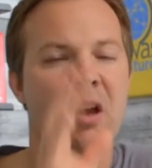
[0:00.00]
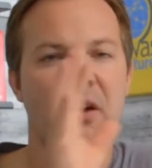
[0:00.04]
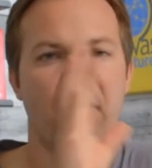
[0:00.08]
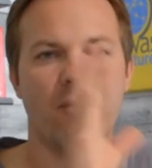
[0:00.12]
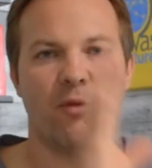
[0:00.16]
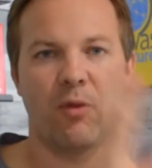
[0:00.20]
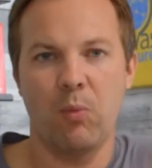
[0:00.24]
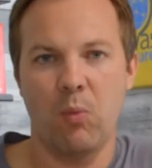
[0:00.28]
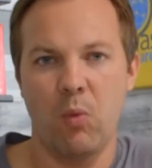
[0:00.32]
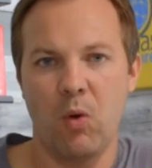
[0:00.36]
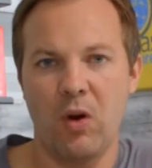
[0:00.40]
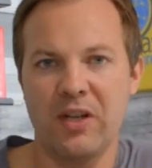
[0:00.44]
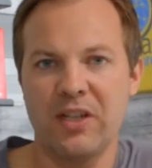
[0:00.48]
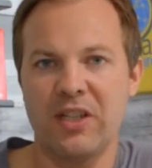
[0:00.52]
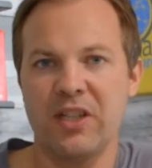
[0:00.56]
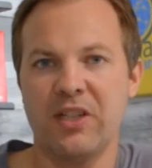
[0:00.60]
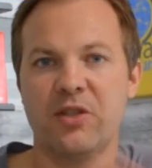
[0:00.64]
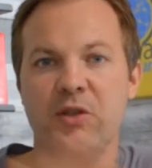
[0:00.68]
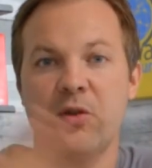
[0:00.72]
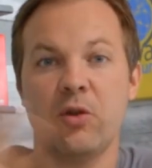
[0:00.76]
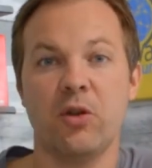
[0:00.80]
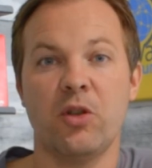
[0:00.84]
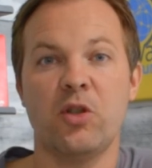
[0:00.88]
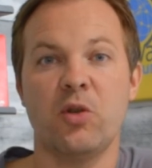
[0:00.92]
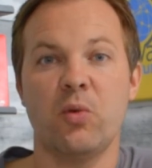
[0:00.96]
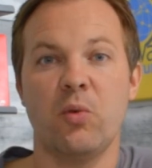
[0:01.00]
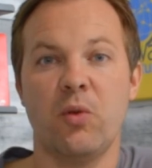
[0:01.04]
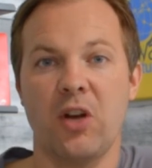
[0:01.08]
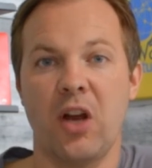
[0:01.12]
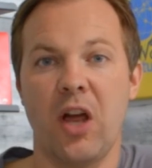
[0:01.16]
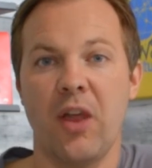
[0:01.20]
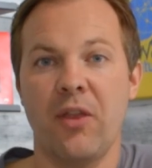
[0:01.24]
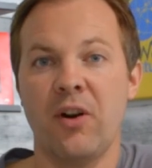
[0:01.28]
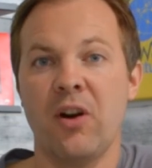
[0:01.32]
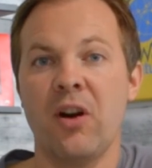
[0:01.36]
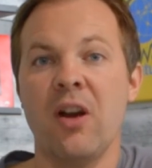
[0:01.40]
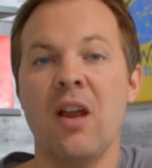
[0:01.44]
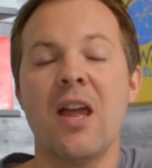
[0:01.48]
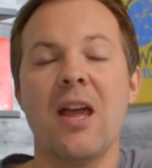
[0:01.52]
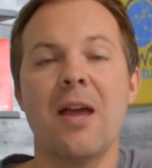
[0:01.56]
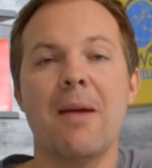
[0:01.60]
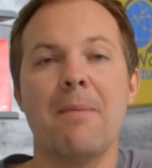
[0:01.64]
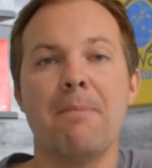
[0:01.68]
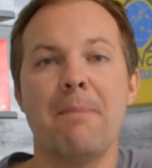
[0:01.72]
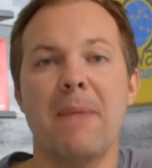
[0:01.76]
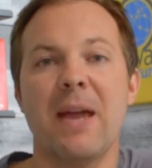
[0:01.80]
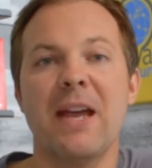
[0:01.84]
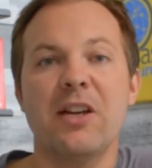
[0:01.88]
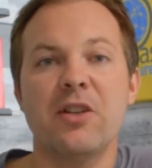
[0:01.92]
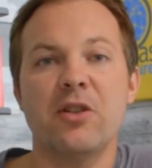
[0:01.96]
from one district to another,
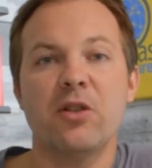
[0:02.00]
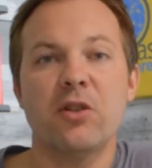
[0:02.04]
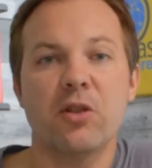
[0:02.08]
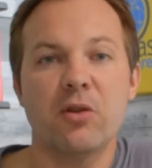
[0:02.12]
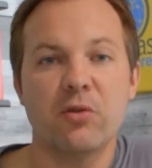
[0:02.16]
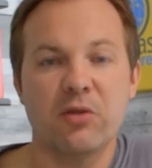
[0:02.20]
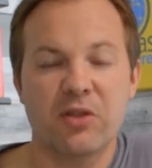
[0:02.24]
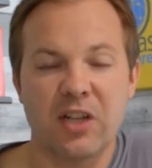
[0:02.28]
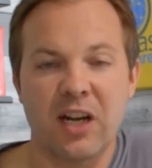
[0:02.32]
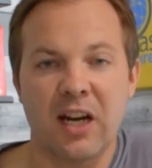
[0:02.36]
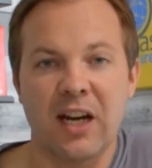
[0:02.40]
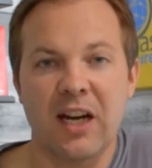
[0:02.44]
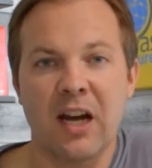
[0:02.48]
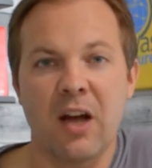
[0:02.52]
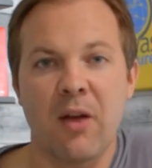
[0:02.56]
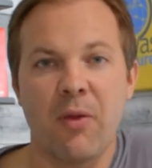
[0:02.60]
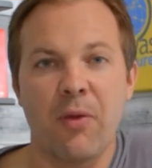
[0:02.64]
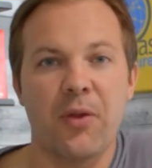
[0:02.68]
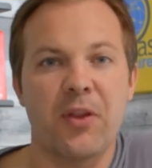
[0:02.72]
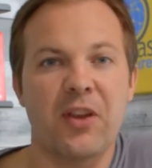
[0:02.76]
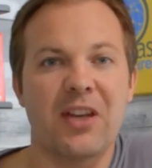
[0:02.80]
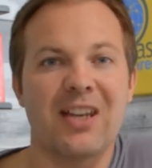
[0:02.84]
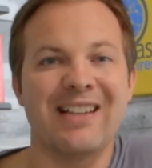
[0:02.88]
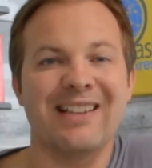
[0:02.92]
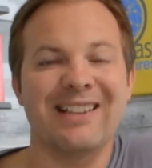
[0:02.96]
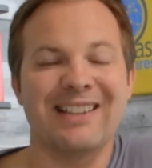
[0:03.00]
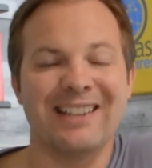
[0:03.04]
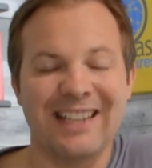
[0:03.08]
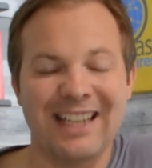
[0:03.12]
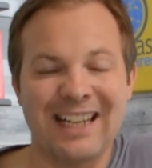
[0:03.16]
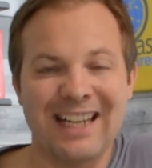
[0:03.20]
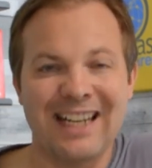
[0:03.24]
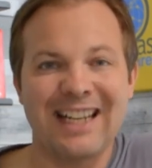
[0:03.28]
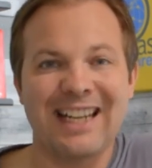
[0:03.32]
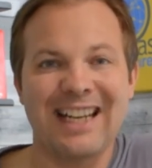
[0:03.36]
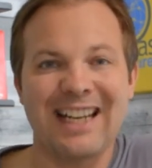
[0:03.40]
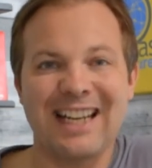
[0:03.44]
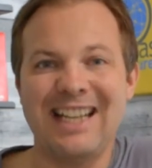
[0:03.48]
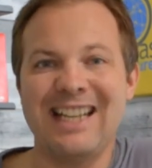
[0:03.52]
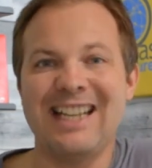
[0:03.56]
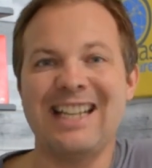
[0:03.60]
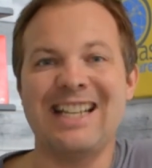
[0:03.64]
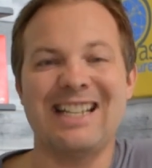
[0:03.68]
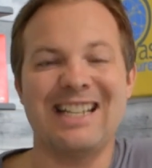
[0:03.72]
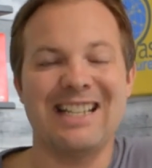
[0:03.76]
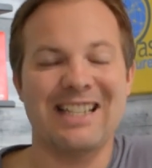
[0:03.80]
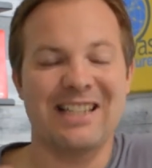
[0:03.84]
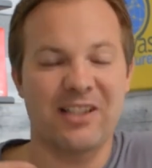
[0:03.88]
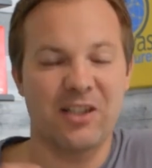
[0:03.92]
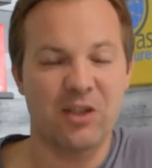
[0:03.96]
make sure you check out the link in the
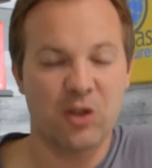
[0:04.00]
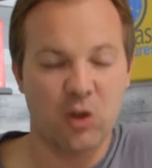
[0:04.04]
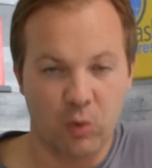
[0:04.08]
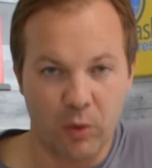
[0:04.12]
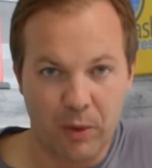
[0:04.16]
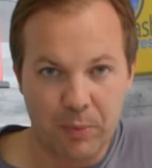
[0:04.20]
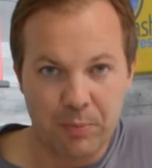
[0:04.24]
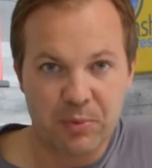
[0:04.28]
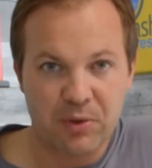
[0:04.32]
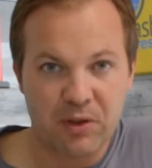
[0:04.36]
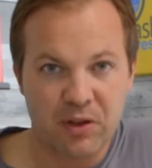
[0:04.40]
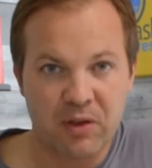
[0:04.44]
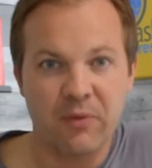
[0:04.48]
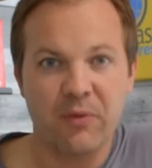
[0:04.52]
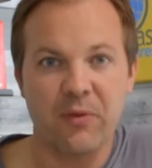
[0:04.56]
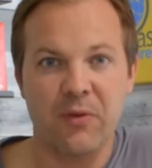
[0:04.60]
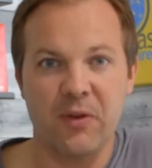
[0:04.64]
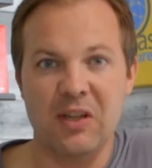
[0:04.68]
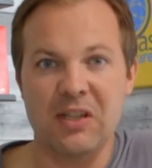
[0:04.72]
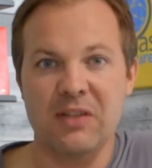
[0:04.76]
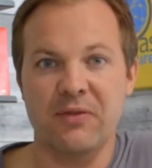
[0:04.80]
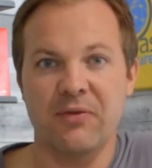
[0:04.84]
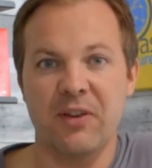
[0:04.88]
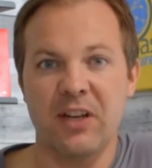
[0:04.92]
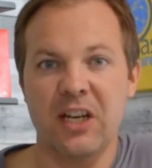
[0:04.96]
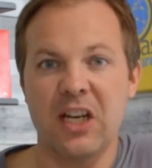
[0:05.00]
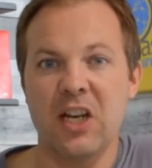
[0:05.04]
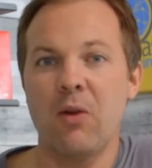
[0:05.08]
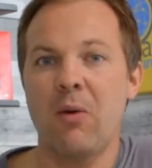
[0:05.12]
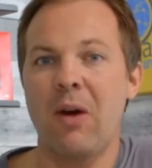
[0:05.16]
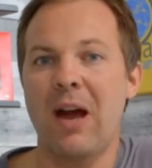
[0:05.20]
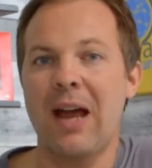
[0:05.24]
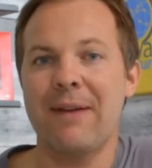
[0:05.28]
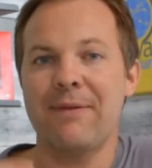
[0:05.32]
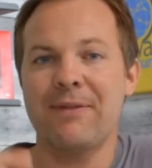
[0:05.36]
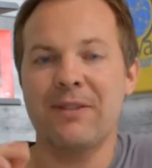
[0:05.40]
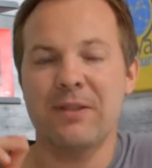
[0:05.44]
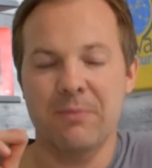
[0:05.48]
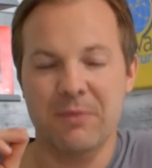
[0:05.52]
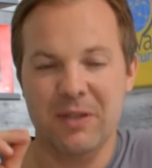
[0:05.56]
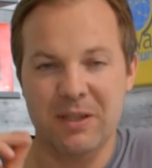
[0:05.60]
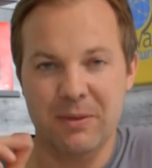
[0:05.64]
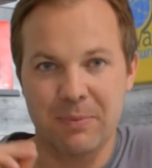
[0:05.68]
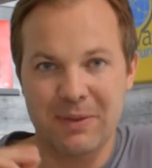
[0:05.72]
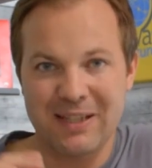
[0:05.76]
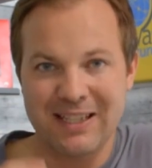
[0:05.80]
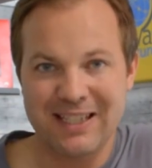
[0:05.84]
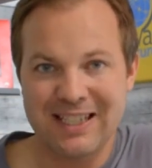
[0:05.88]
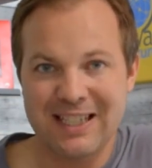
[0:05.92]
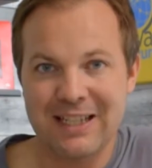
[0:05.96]
description for this video. I have some
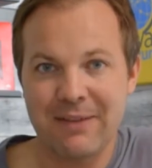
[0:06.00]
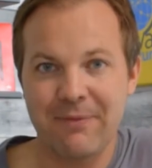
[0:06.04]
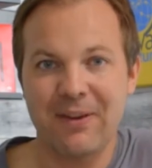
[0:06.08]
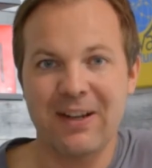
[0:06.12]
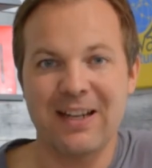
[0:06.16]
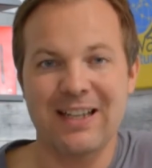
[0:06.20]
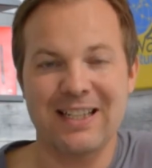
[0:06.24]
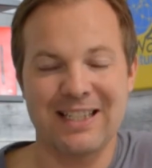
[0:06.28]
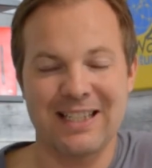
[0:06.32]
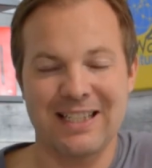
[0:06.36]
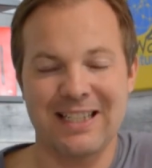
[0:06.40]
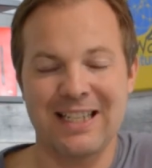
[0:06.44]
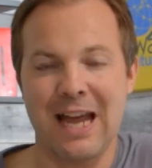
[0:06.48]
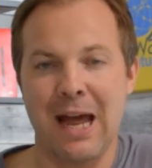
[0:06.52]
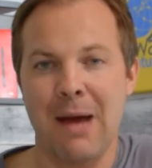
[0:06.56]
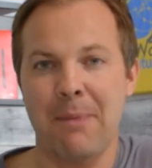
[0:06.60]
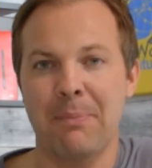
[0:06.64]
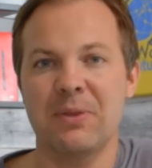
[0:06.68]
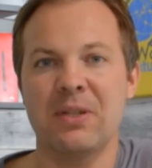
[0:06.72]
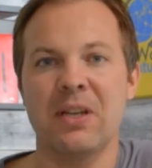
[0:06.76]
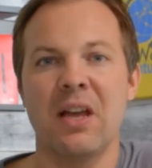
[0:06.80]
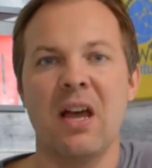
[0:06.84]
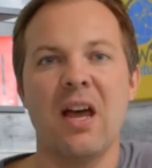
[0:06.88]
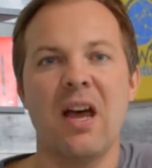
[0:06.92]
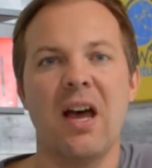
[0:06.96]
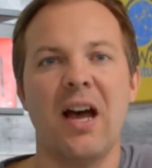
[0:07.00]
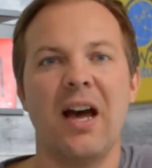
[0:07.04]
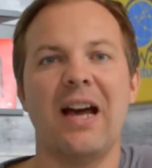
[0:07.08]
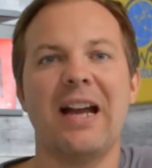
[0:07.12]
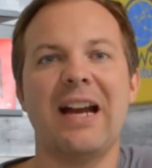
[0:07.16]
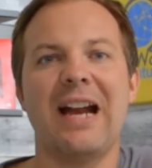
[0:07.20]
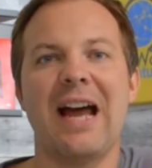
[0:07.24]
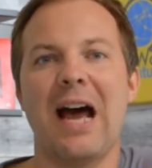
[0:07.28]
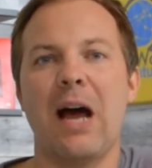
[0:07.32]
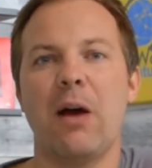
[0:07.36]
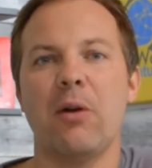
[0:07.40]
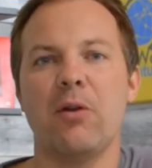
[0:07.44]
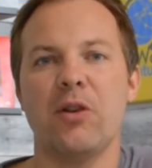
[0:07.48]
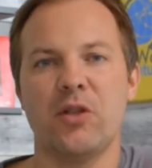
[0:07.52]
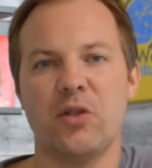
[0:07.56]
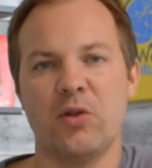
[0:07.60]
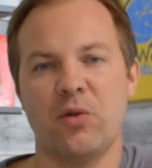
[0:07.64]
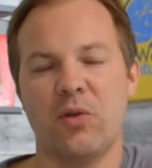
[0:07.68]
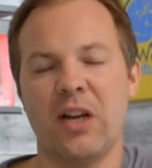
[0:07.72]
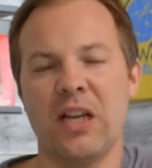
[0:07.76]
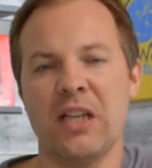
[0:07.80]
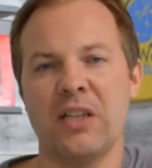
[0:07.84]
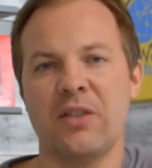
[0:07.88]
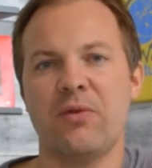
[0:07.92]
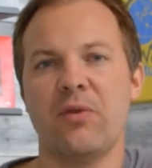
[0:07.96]
specific steps on how to
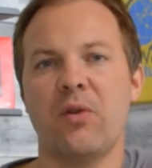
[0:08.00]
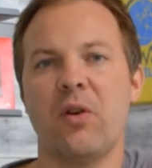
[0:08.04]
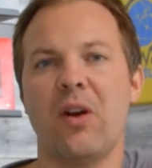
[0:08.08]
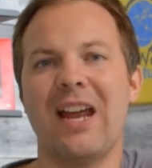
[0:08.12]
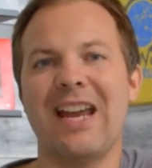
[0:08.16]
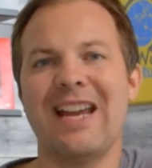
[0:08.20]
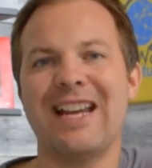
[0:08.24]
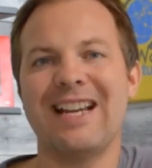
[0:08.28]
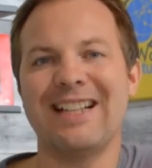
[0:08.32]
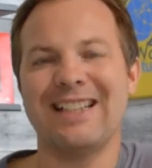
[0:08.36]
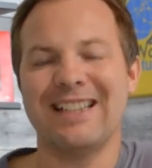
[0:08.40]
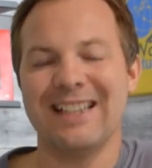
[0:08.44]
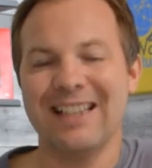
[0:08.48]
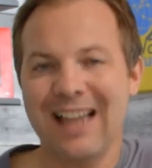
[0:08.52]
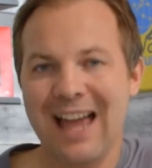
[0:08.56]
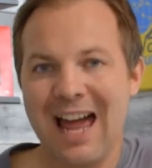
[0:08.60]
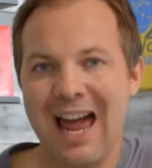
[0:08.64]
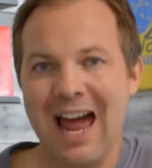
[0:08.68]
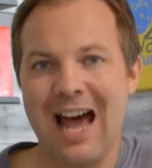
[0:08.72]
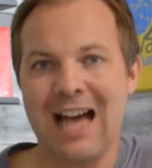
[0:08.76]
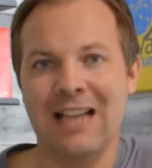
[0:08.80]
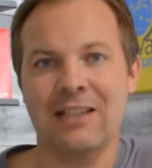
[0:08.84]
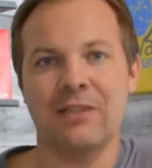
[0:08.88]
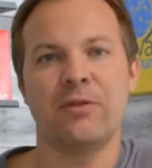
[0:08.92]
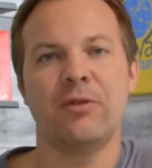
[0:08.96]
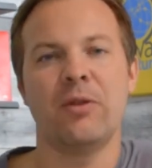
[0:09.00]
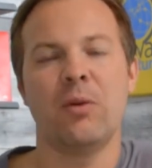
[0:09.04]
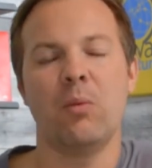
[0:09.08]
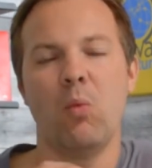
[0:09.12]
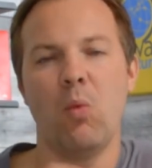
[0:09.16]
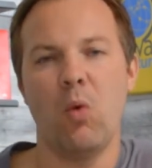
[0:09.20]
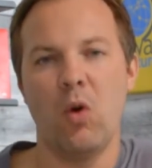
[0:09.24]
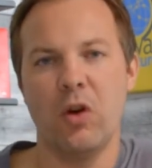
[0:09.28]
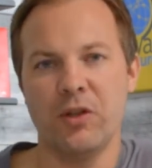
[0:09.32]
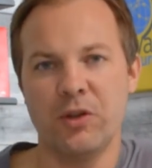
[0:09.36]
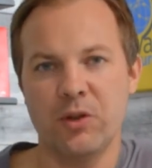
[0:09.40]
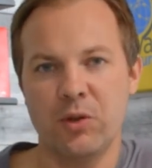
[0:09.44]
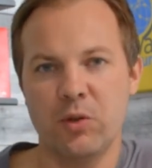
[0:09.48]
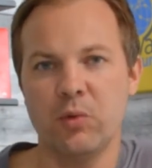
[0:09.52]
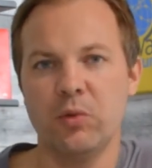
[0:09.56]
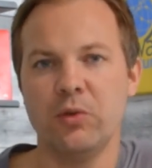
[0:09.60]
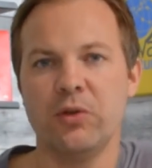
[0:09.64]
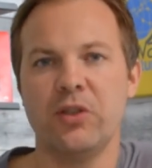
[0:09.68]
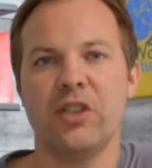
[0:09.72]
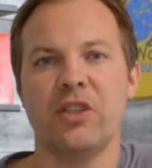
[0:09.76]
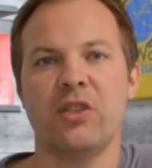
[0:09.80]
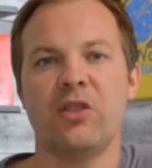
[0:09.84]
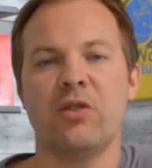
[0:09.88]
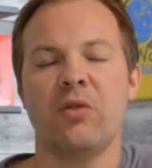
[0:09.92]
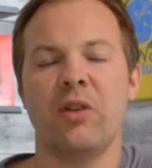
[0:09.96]
transfer a class from one school
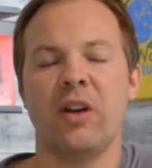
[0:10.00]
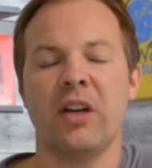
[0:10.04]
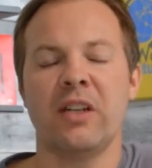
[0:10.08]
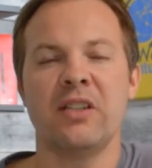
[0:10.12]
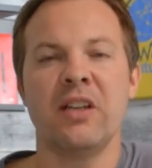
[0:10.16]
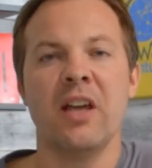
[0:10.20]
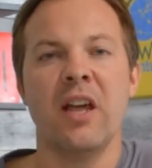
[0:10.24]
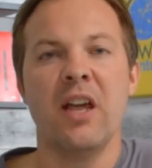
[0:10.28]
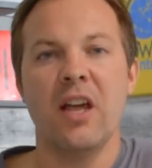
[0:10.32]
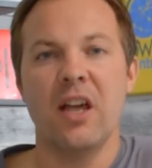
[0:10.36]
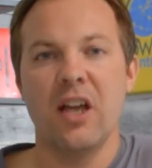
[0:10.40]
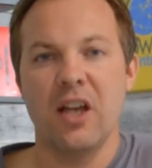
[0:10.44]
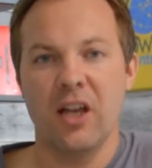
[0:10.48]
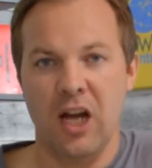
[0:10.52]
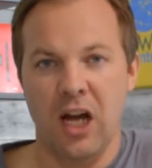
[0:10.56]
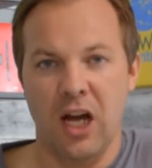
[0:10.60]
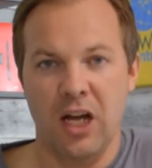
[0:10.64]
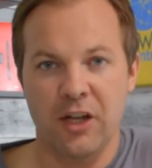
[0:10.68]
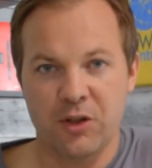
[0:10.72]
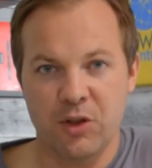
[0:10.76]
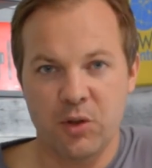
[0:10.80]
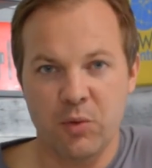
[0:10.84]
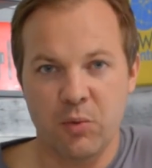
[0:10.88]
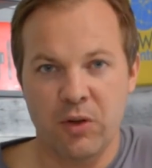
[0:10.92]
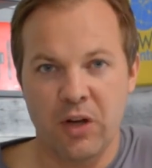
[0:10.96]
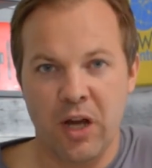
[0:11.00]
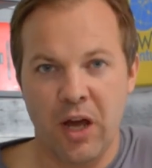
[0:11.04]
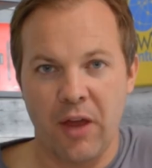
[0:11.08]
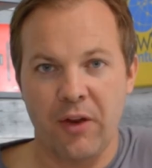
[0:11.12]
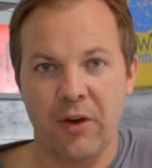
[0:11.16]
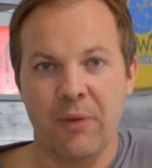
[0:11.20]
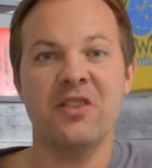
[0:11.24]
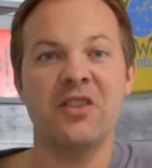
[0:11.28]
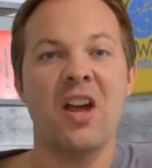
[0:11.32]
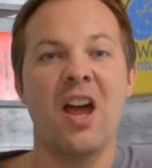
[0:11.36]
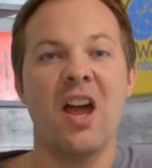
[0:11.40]
district uh, to another